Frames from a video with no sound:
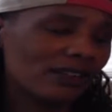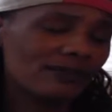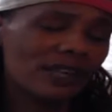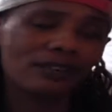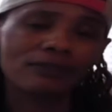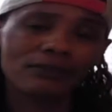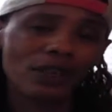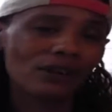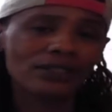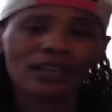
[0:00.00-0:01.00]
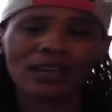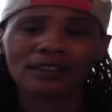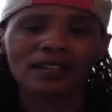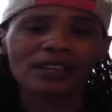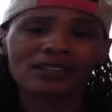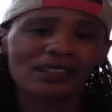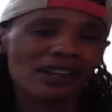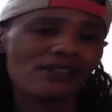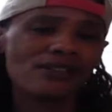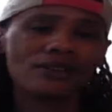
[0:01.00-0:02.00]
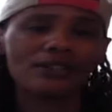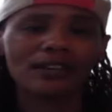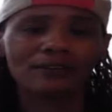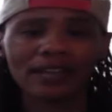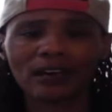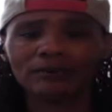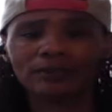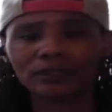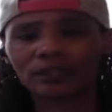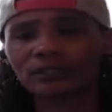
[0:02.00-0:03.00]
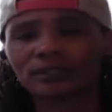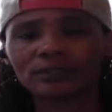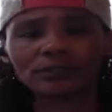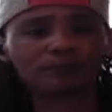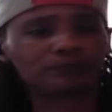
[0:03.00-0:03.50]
negative thoughts and tearing yourself down for years.